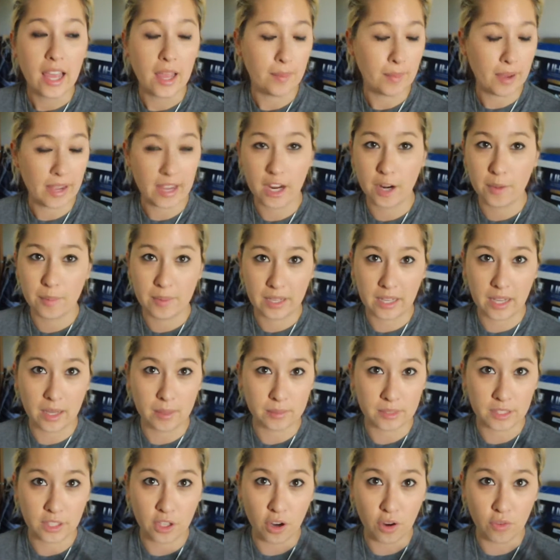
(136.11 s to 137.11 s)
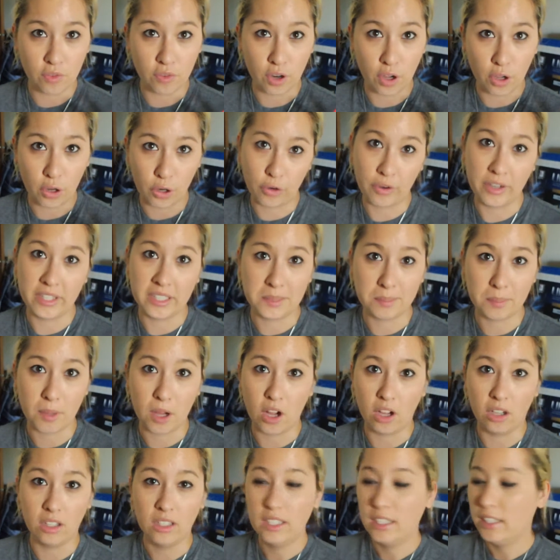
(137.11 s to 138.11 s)
and my hair becomes an overall grease
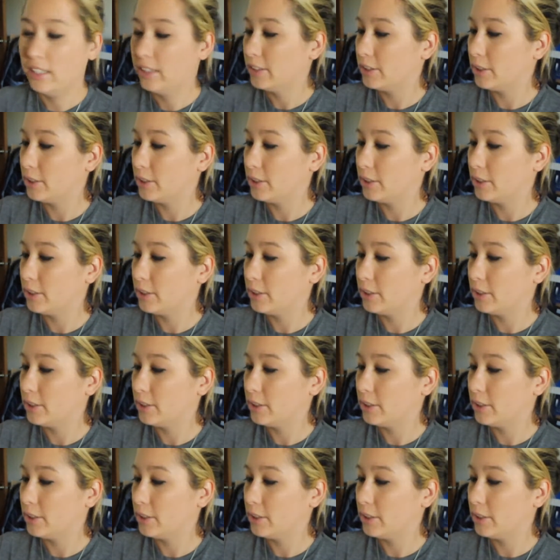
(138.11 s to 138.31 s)
ball.